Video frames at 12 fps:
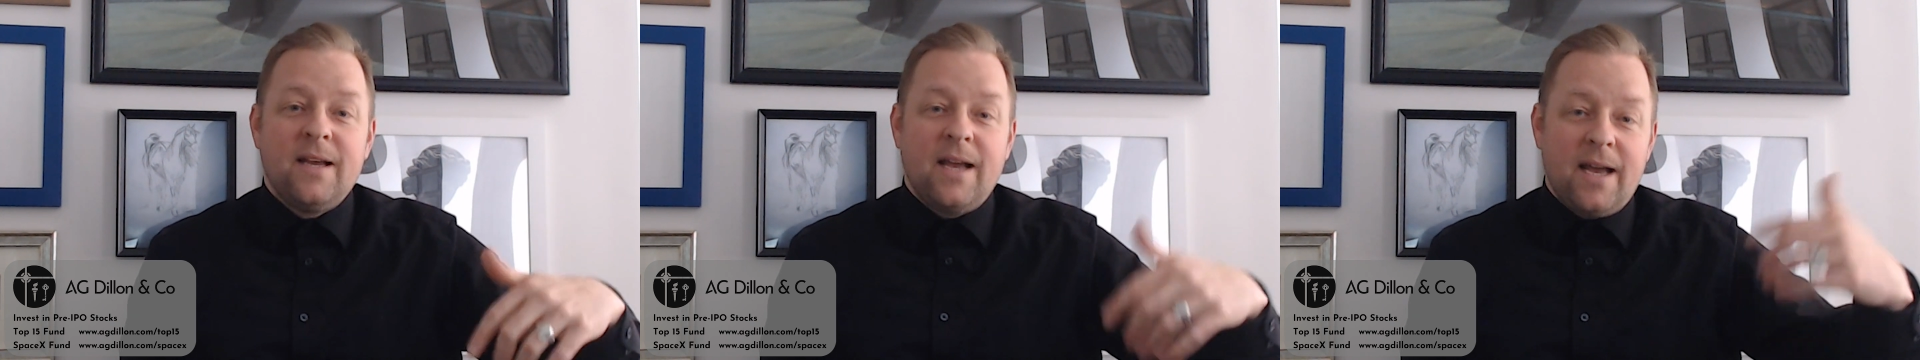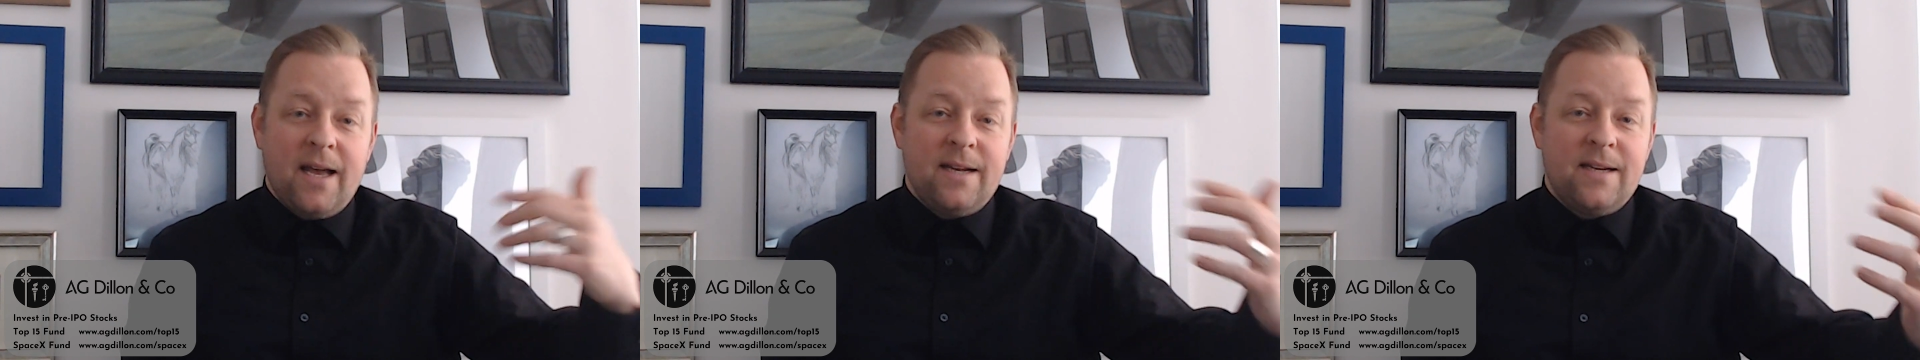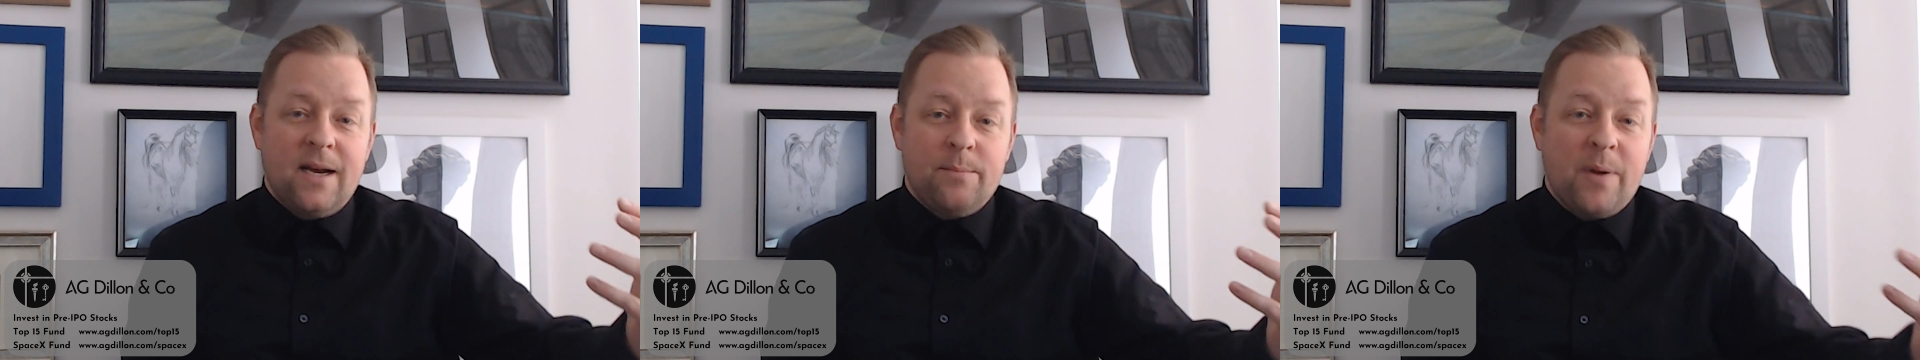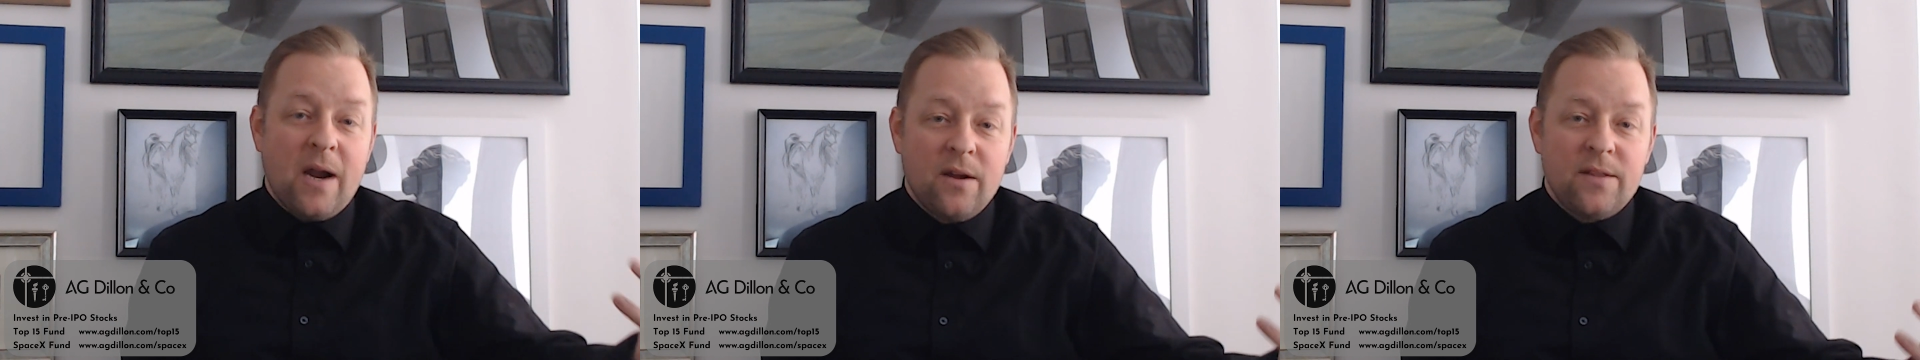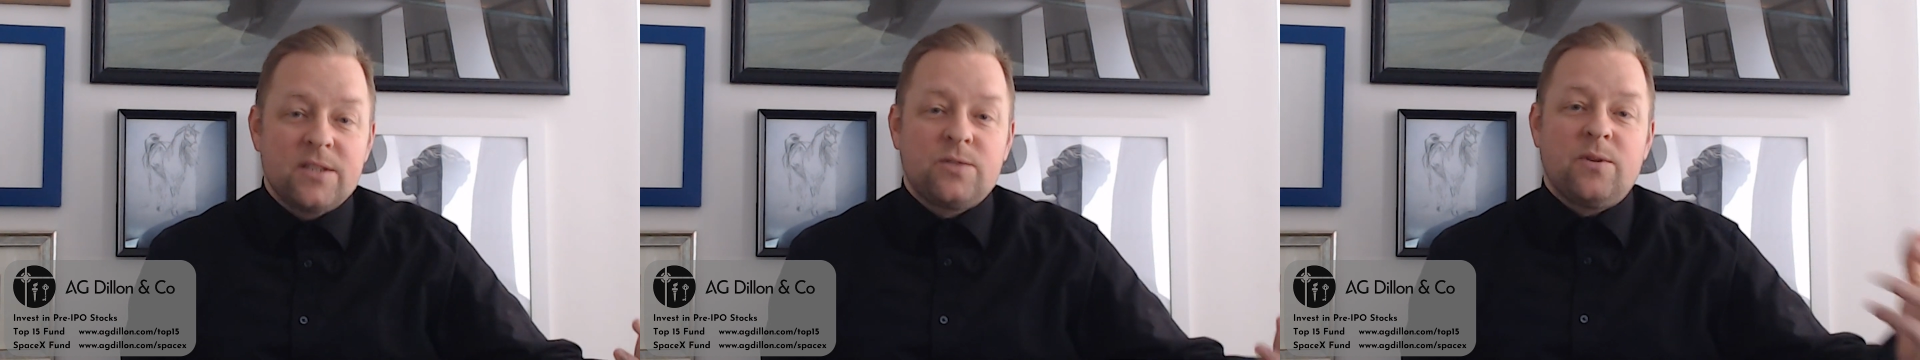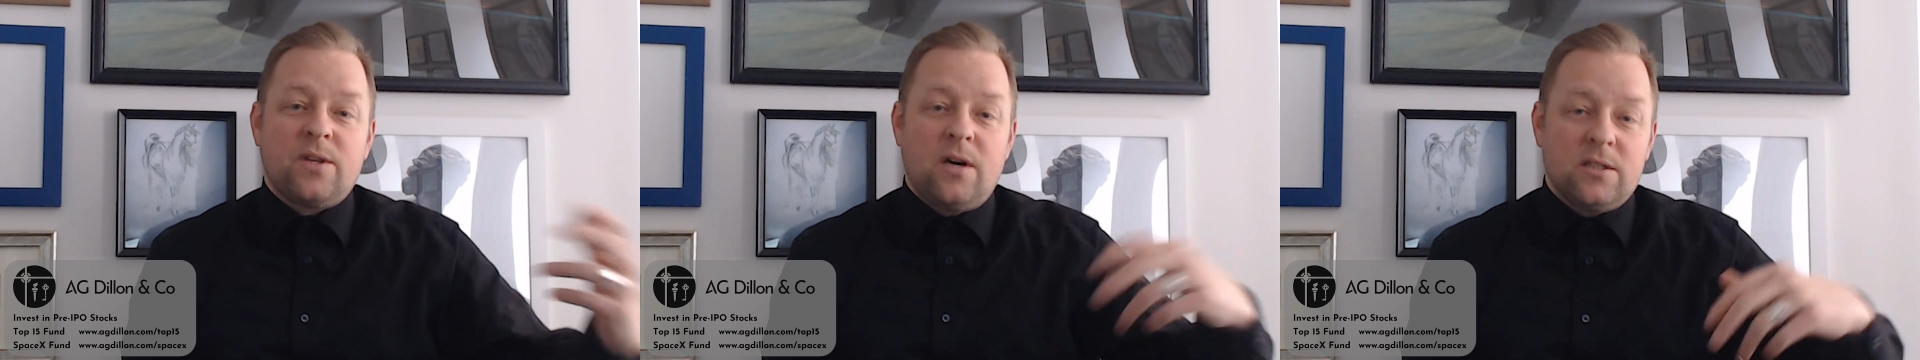And pair this
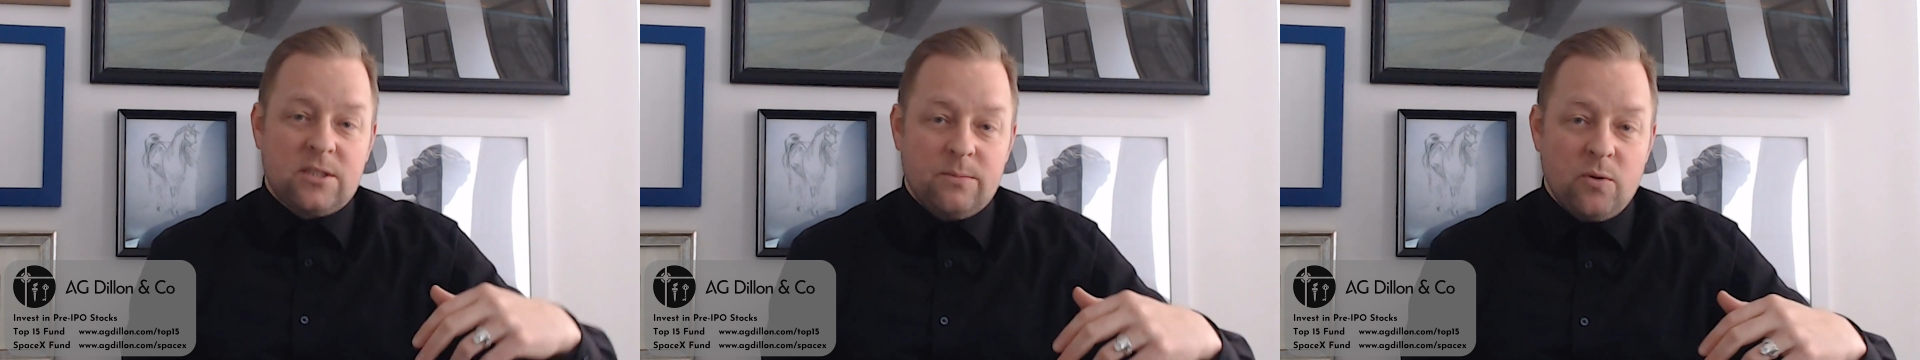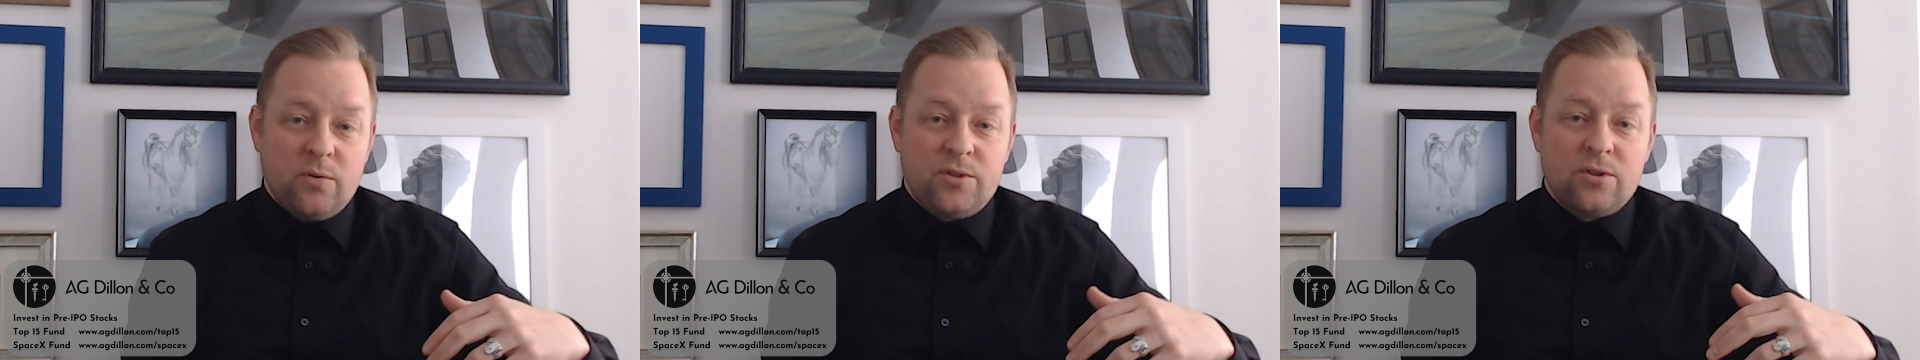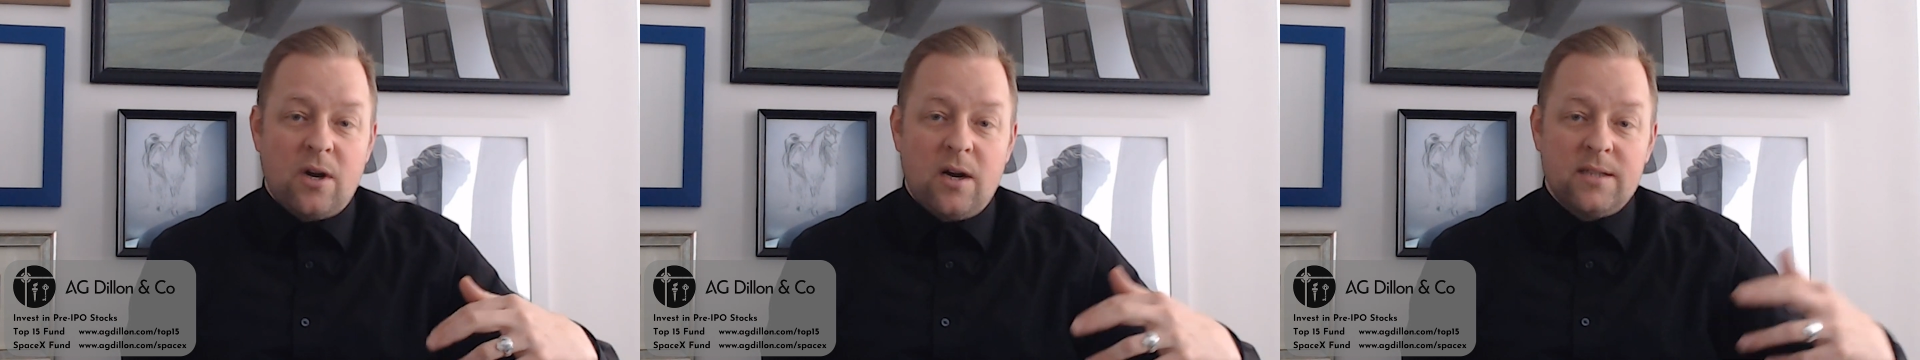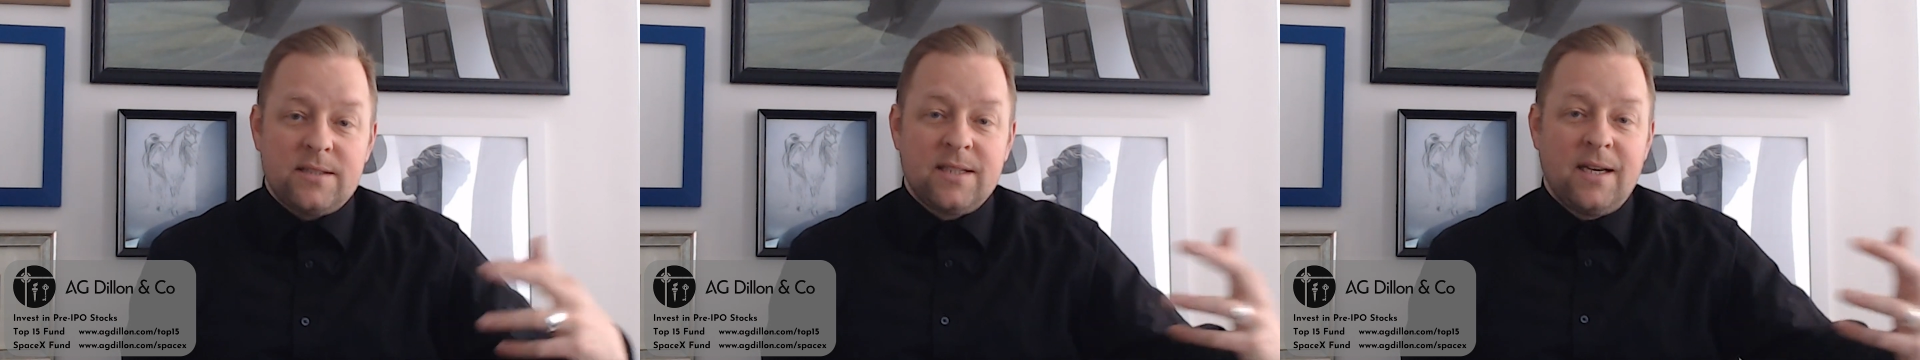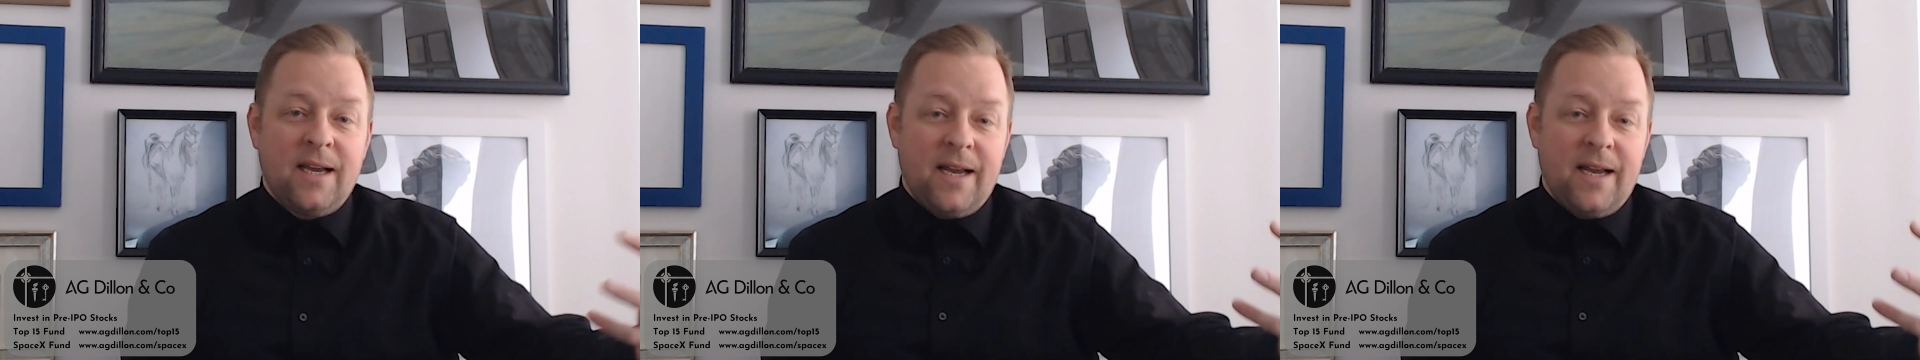with customer withdrawals